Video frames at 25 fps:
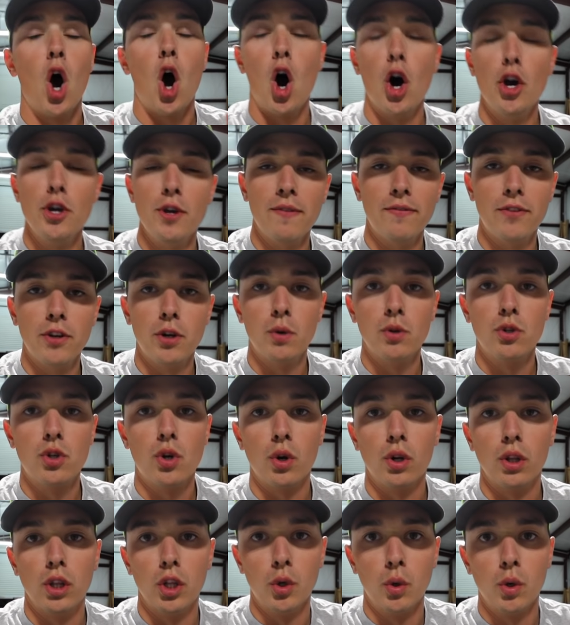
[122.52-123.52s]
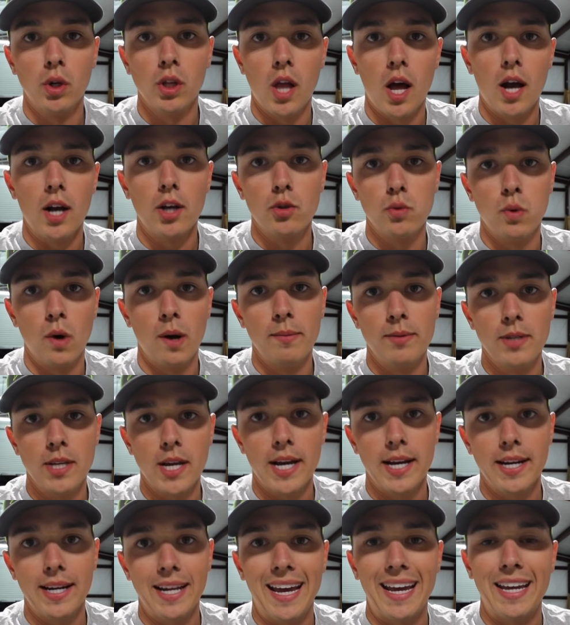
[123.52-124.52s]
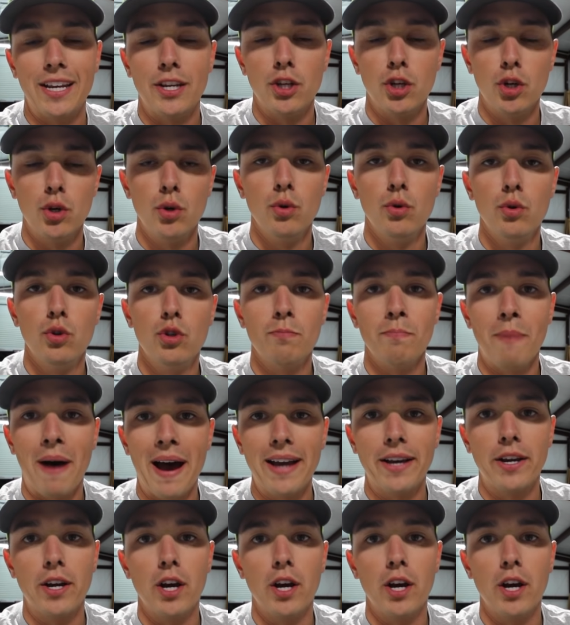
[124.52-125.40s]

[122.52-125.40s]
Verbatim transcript: All you have to do is go to lure lock's website and use my